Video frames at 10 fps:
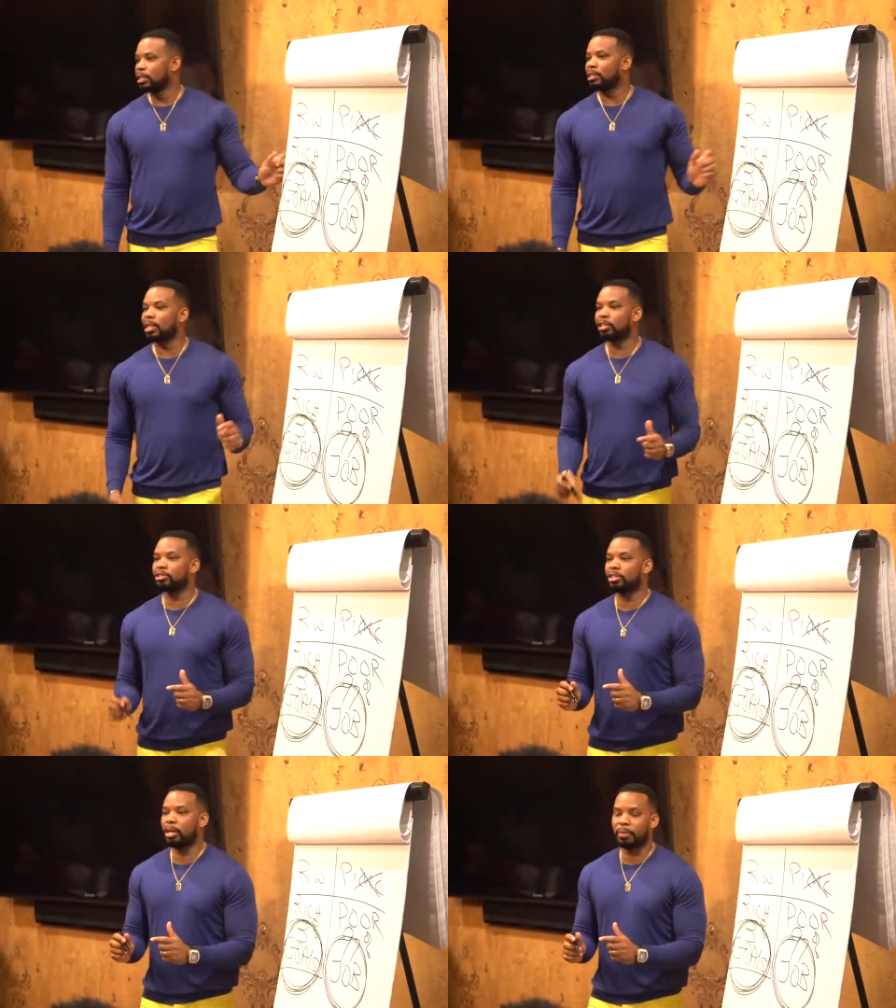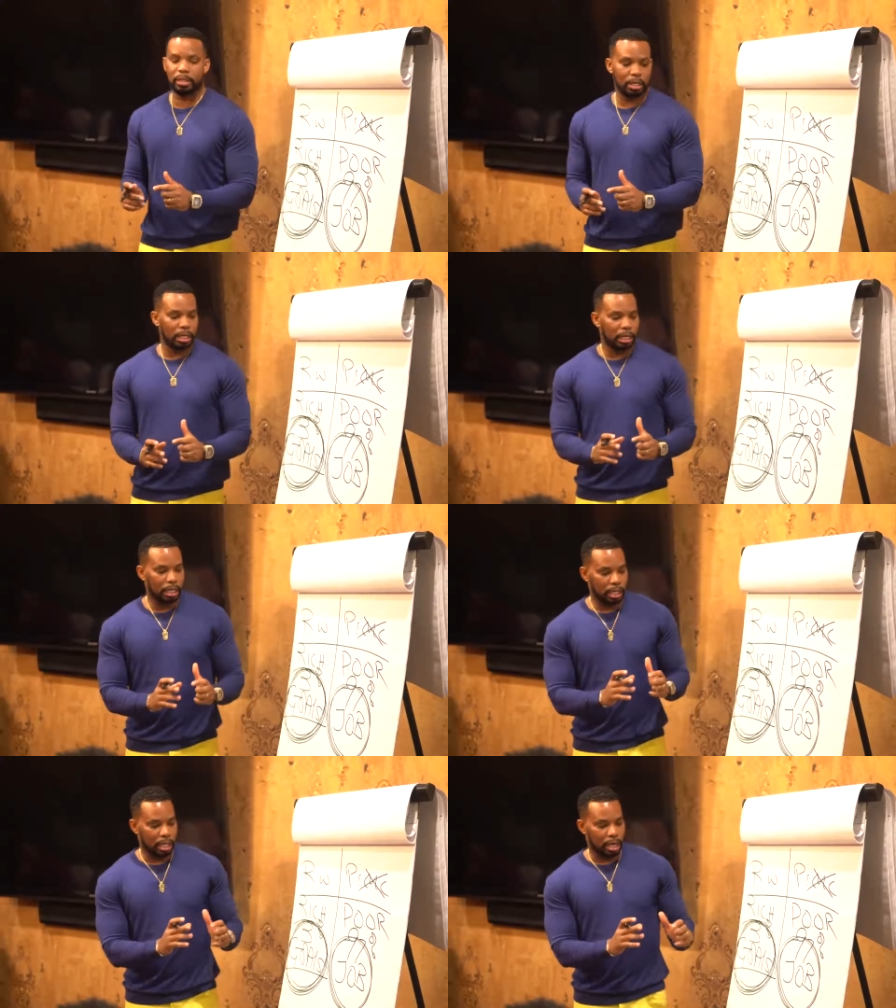See, ladies and gentlemen,
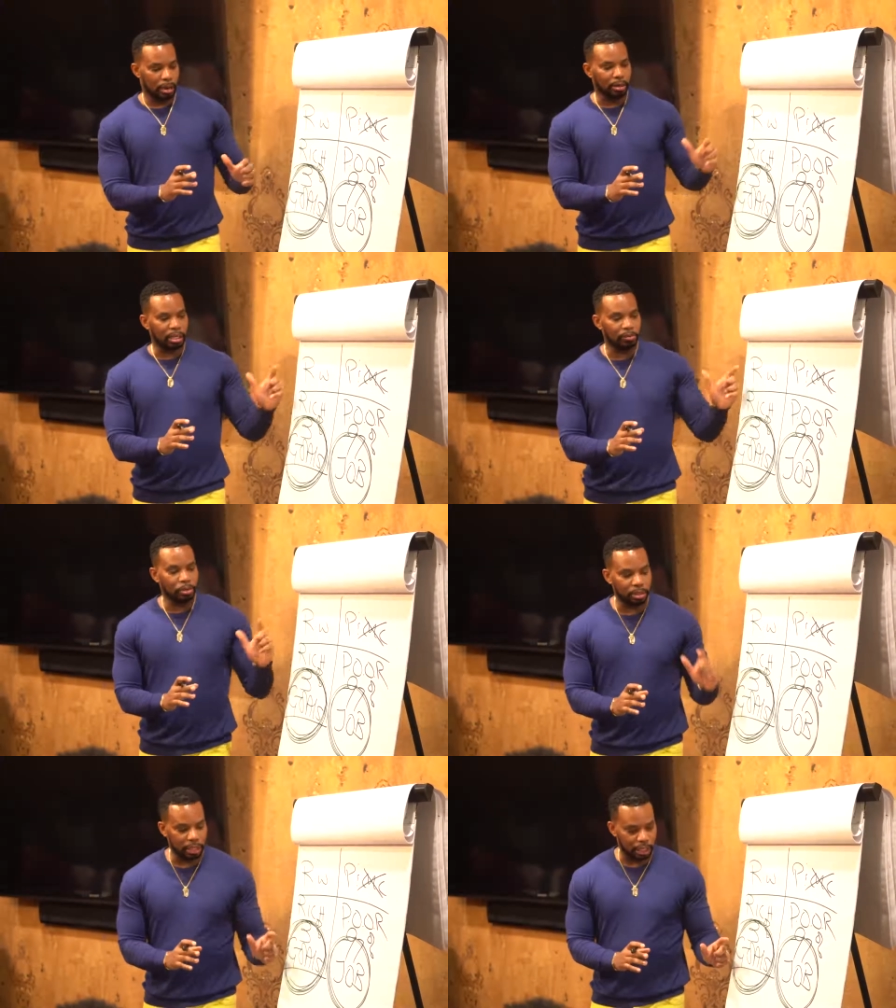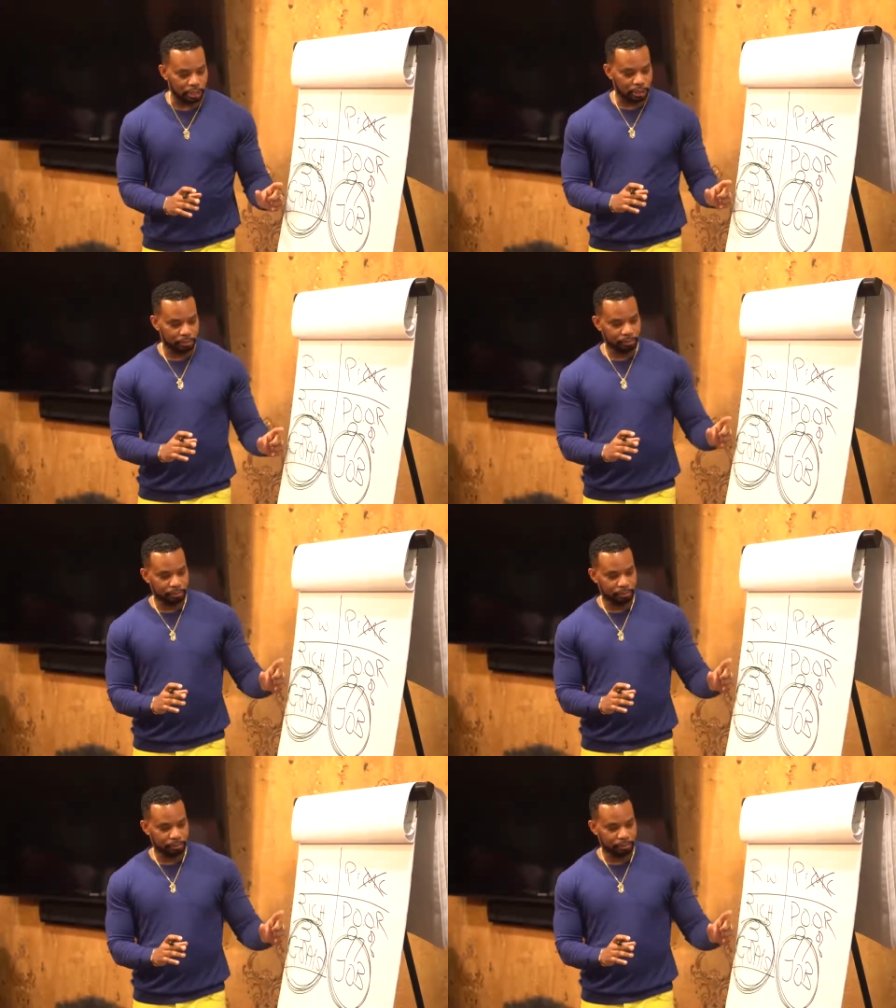I'm going to leave you with this.